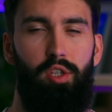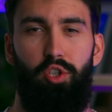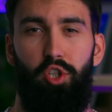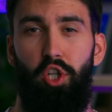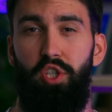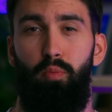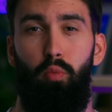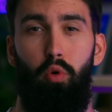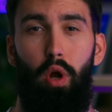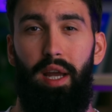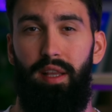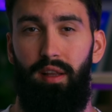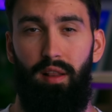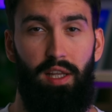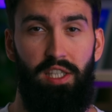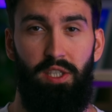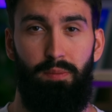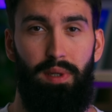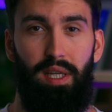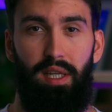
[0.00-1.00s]
just
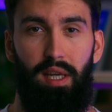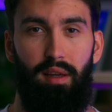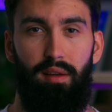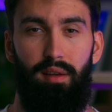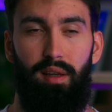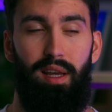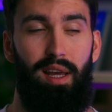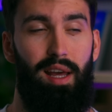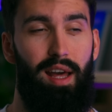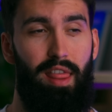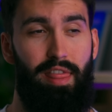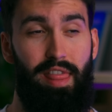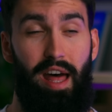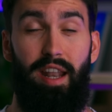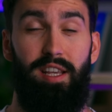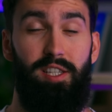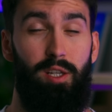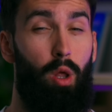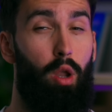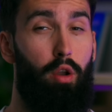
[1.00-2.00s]
practically speaking.
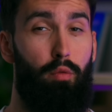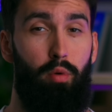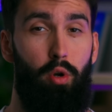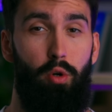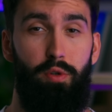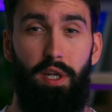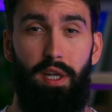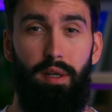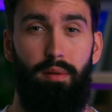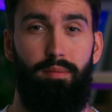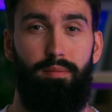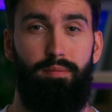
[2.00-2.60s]
That is a lot of protein.